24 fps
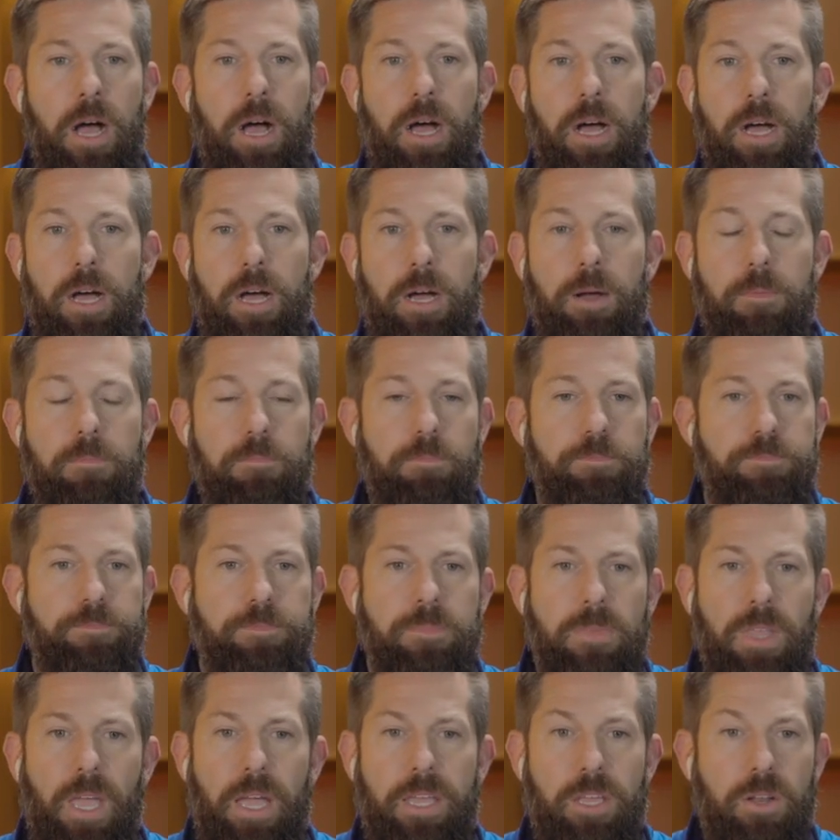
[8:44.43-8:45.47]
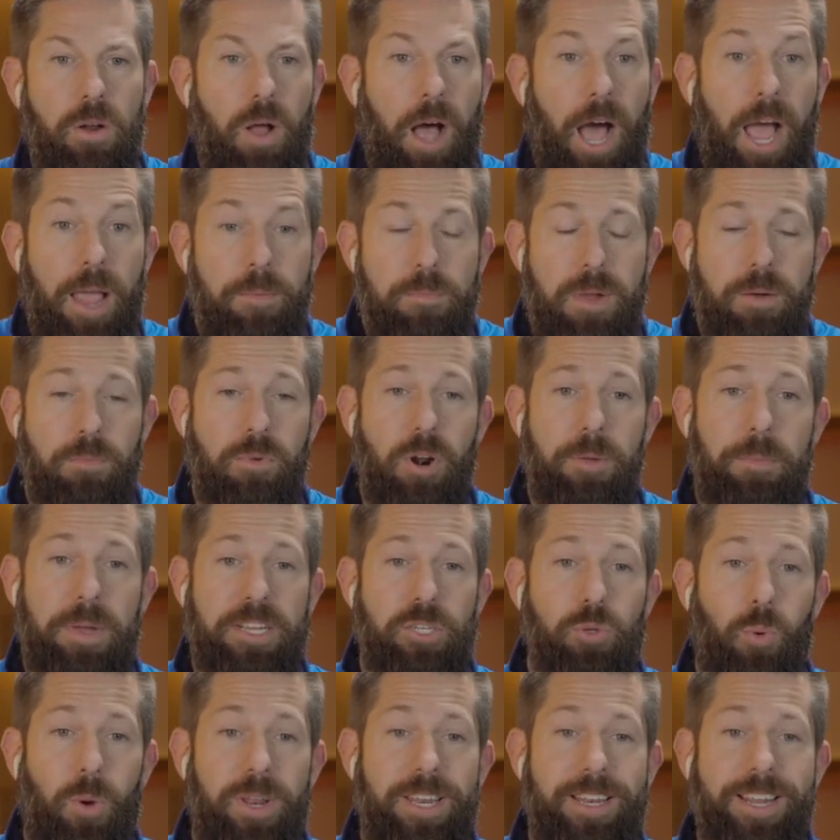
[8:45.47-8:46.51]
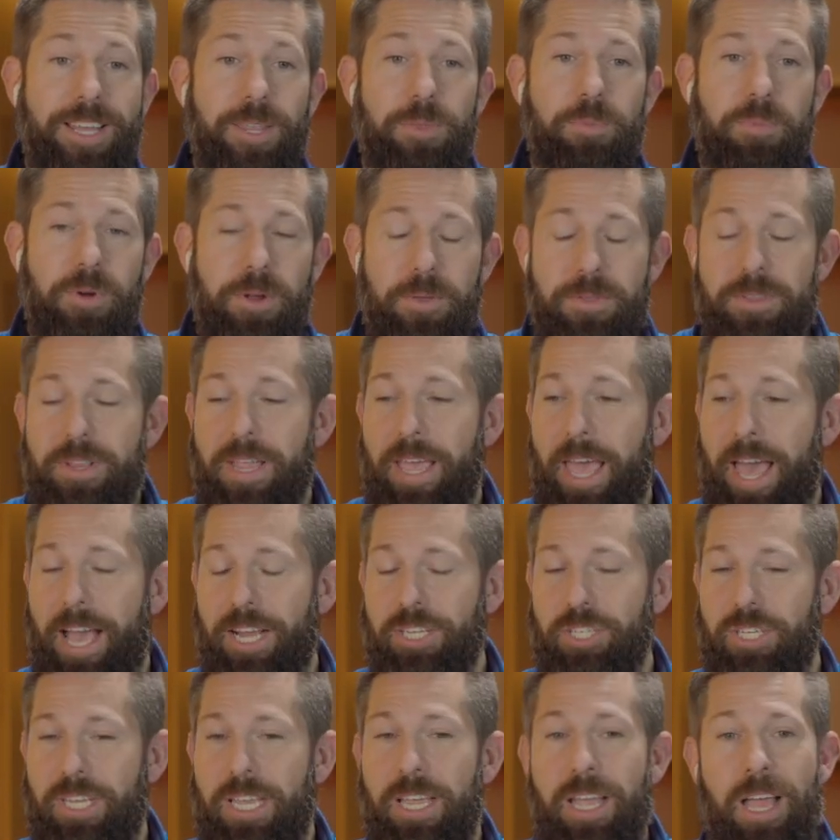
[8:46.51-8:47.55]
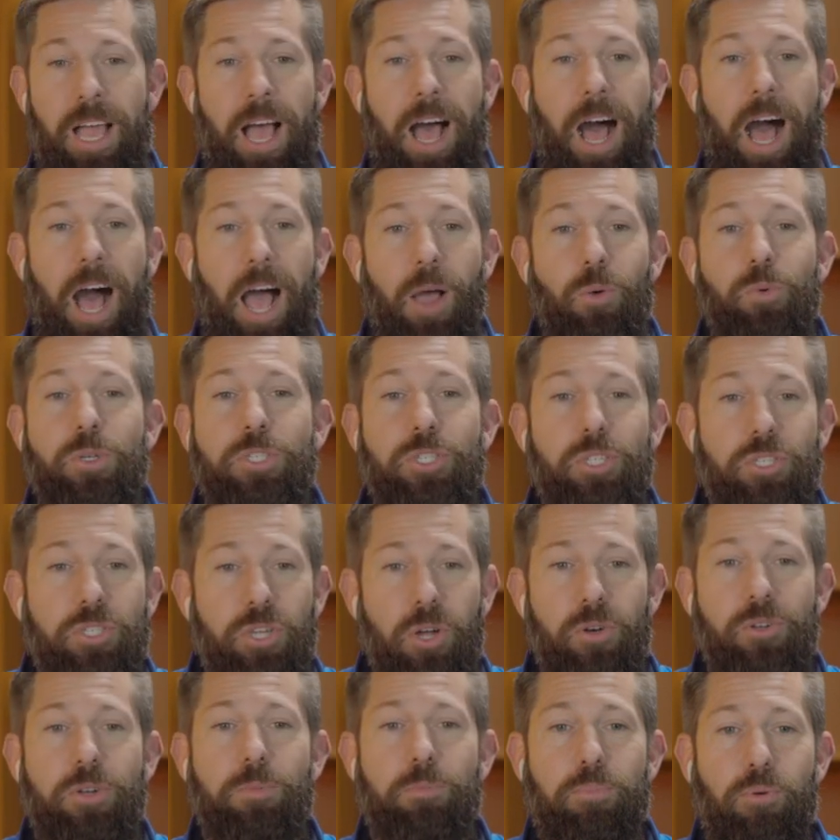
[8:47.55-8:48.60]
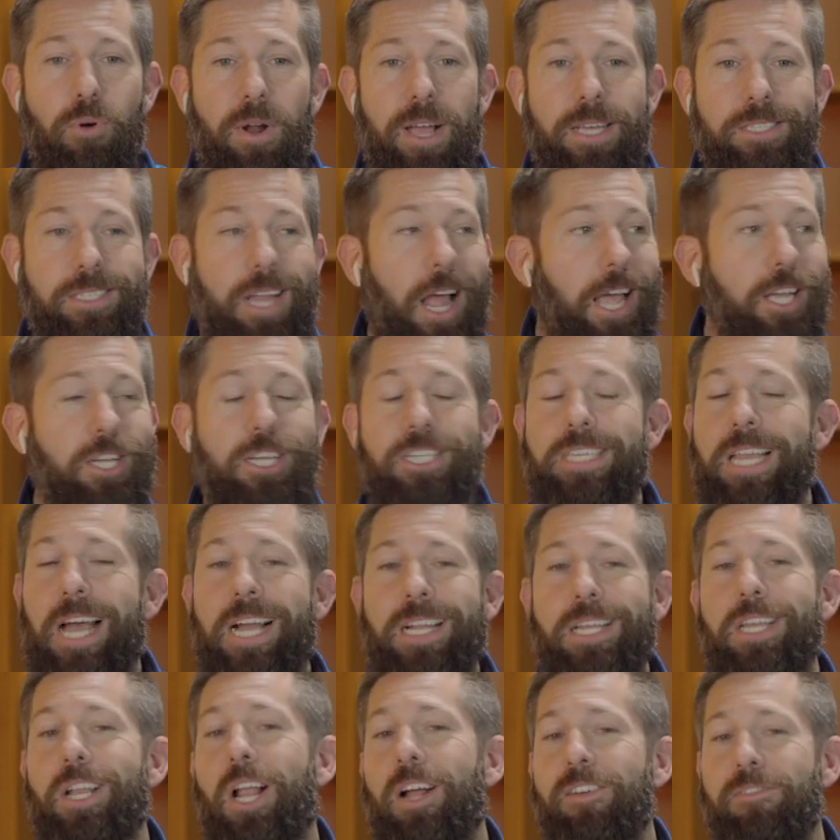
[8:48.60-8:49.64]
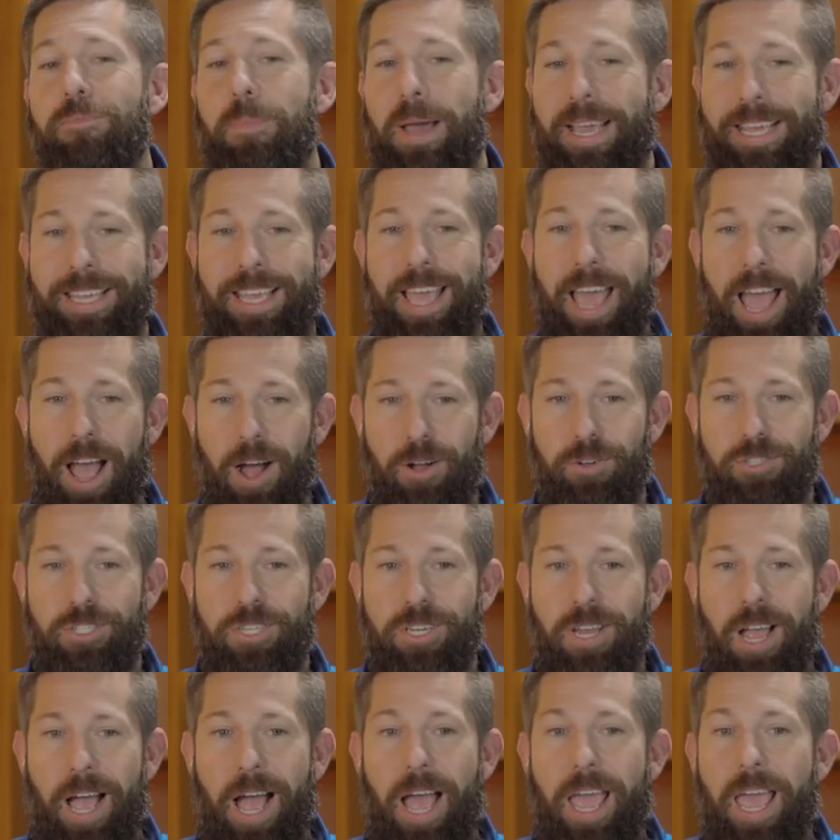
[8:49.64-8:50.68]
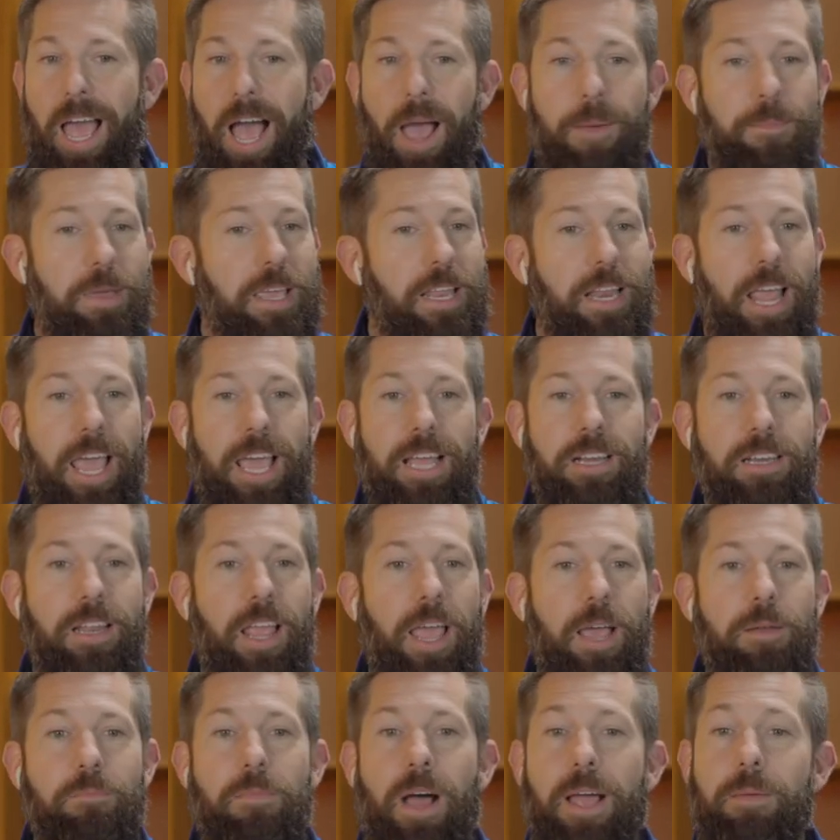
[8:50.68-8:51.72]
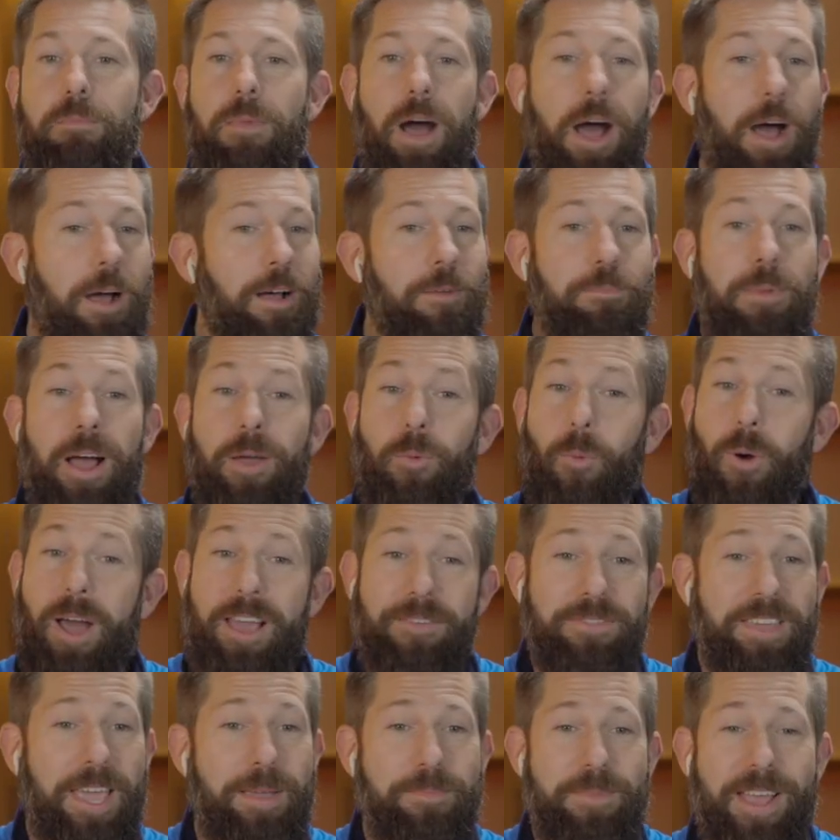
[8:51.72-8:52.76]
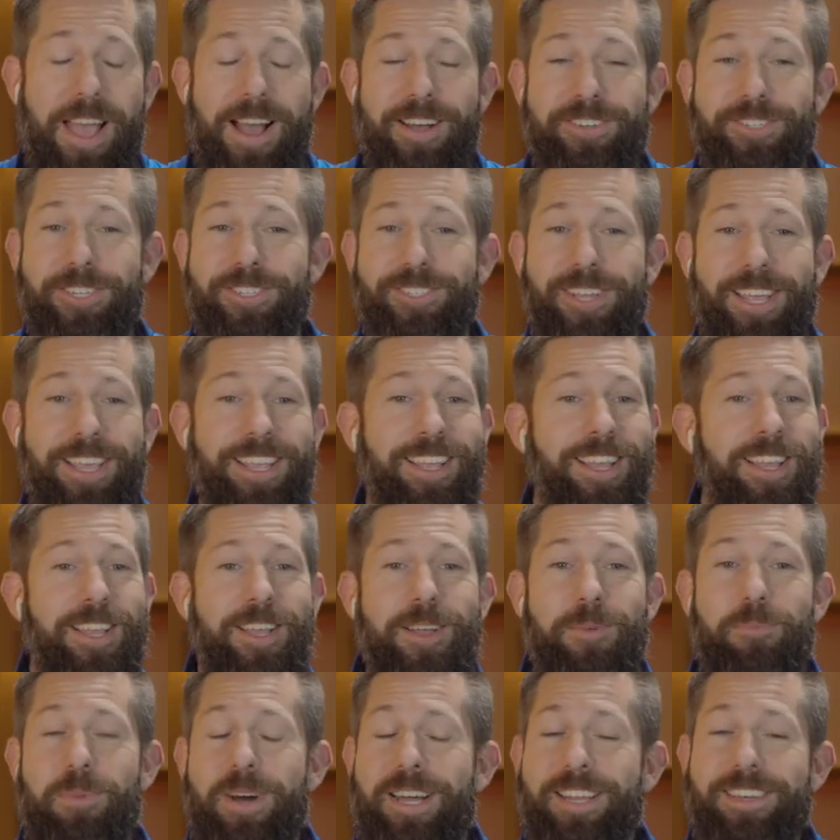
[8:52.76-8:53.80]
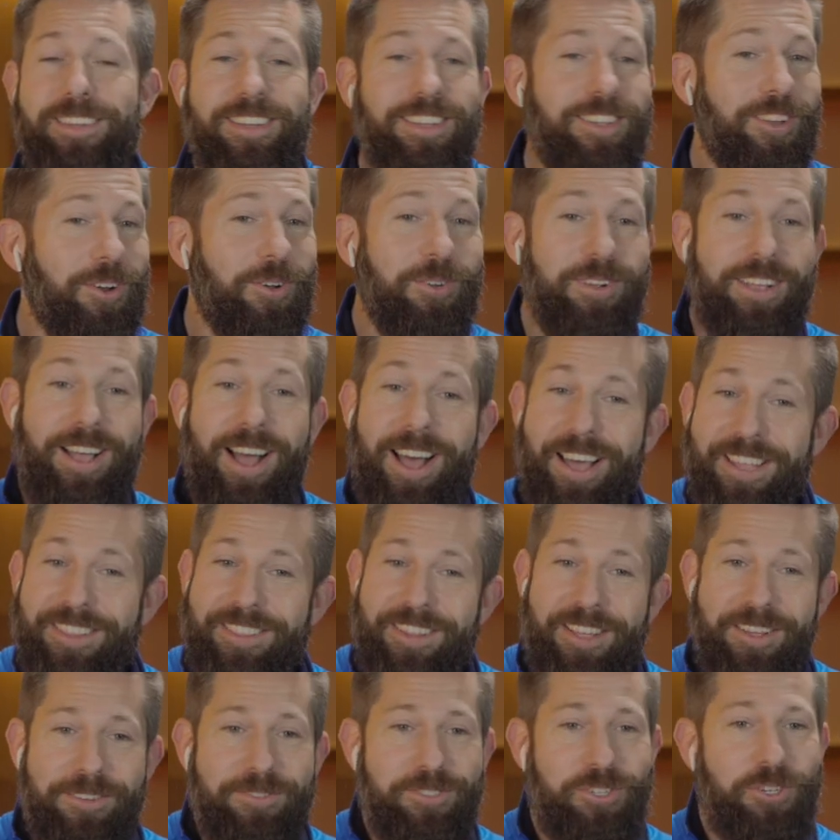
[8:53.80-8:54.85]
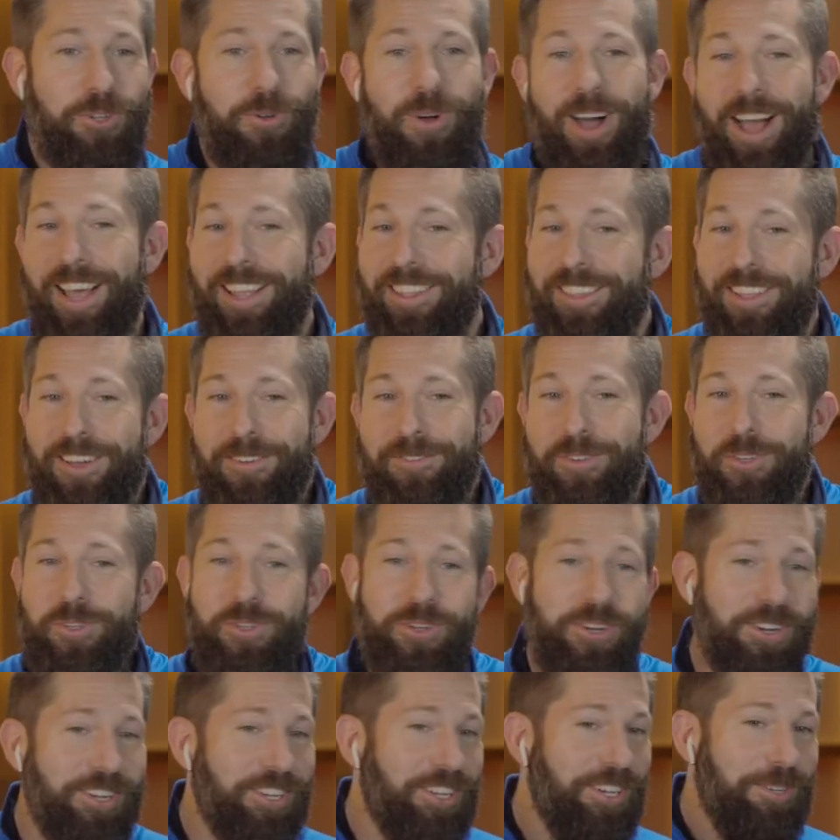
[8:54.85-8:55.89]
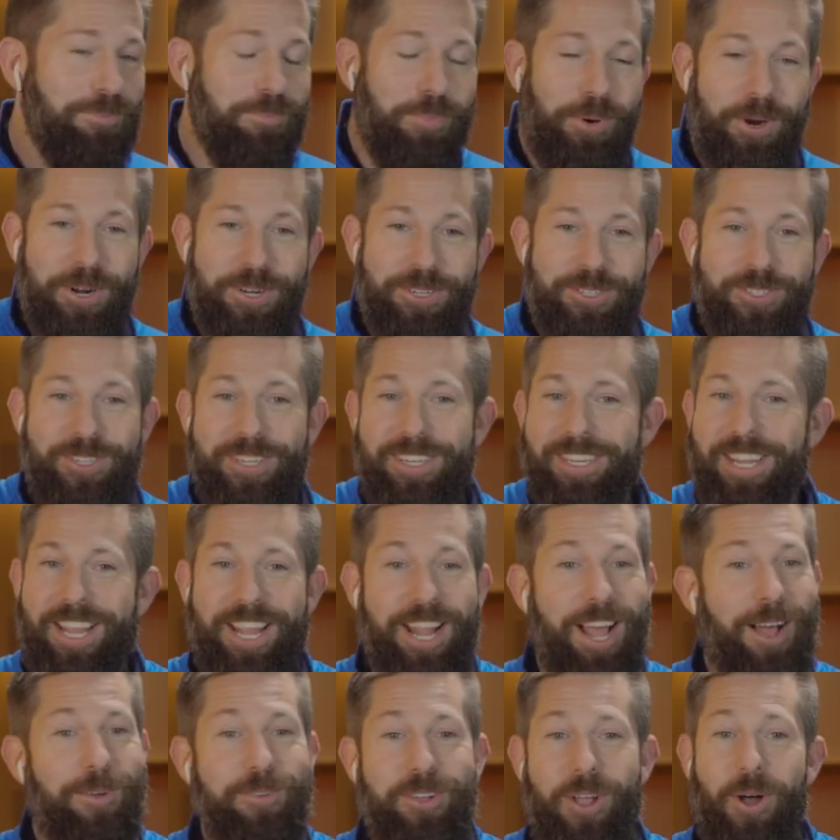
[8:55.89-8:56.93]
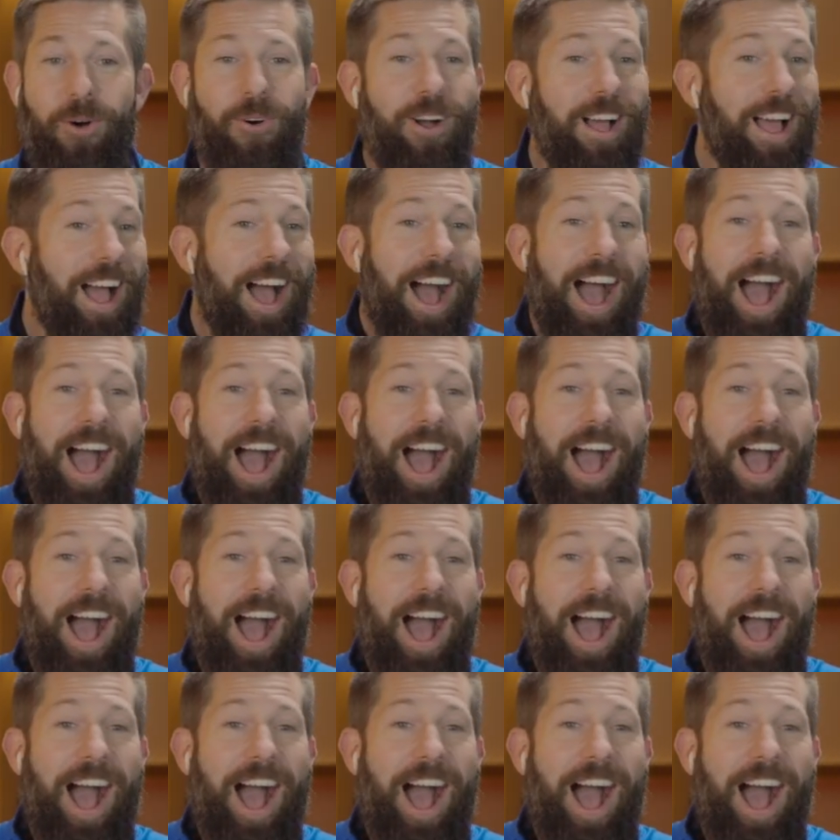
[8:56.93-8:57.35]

Um, You know, I remember on my twenty-ninth birthday, actually, I was so depressed, I could not get off my couch. I, I mean, and, and my mom, my wife came down, she's like, but, you know, God loves you, I love you, you're a good person. And I'll go,